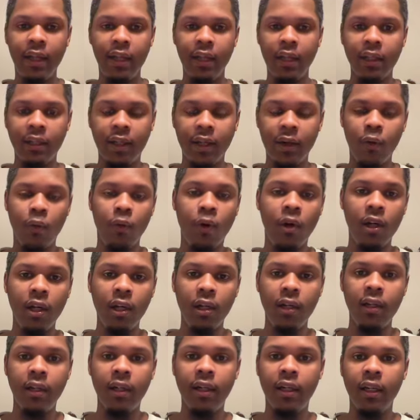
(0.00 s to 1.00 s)
looked it
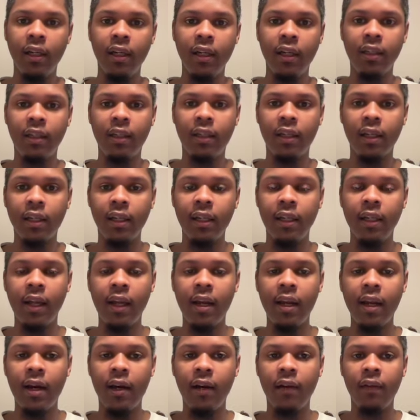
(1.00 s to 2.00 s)
good. It looked good
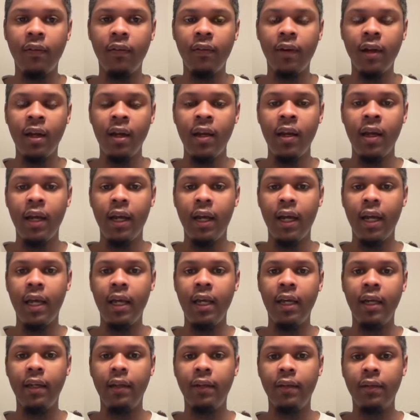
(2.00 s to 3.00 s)
enough
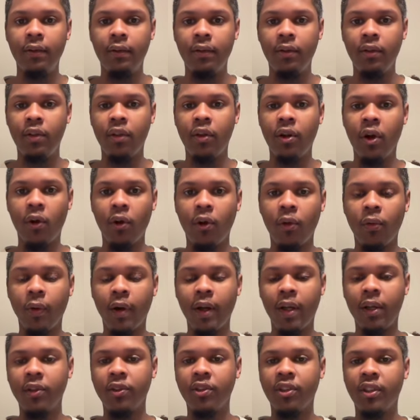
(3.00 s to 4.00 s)
in you know the
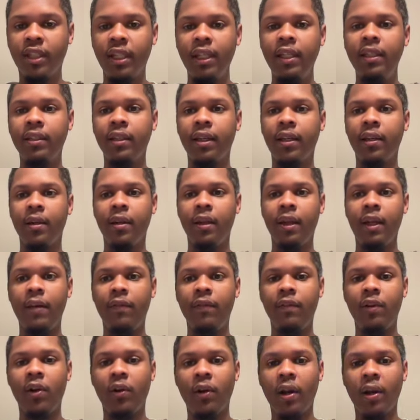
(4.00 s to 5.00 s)
regular season.
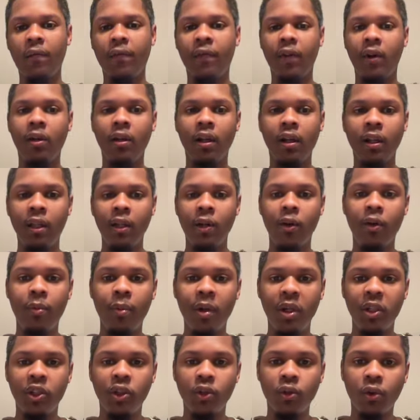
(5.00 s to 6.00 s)
Even though they fell a little
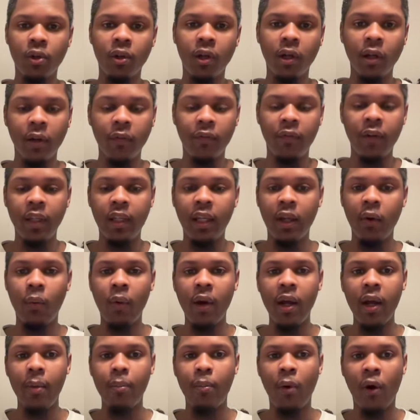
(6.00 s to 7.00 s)
bit short of the 50
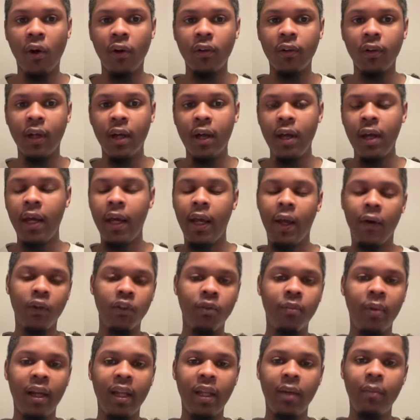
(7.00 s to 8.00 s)
win mark, it
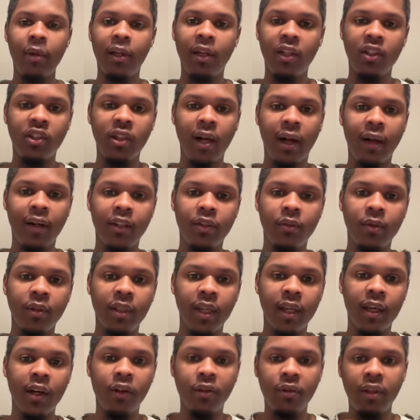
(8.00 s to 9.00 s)
was mainly because Giannis
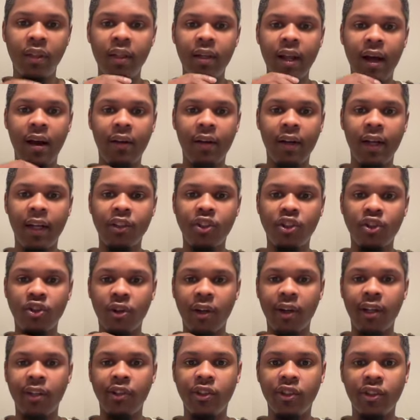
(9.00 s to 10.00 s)
wasn't healthy down that
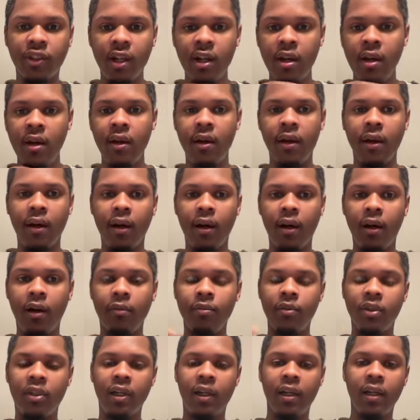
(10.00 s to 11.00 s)
stretch
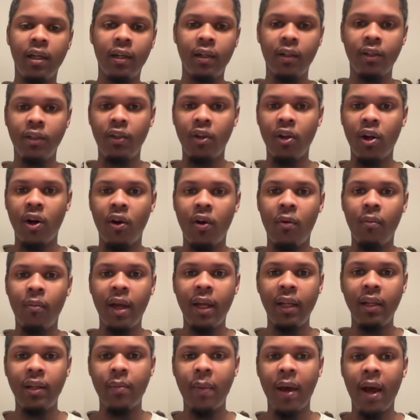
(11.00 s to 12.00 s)
um, to you know
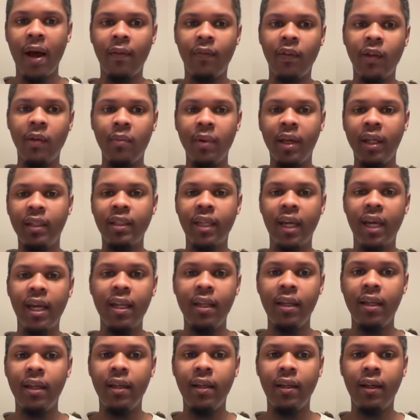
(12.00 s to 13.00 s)
make them have the best
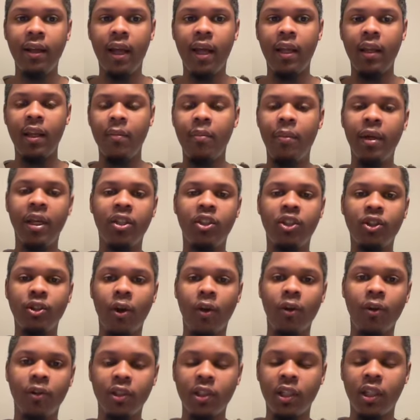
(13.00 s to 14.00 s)
ending and the best
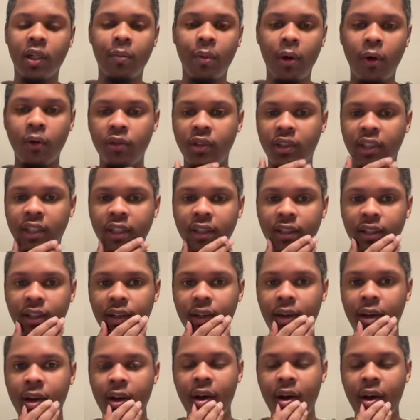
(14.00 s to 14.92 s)
start to the postseason.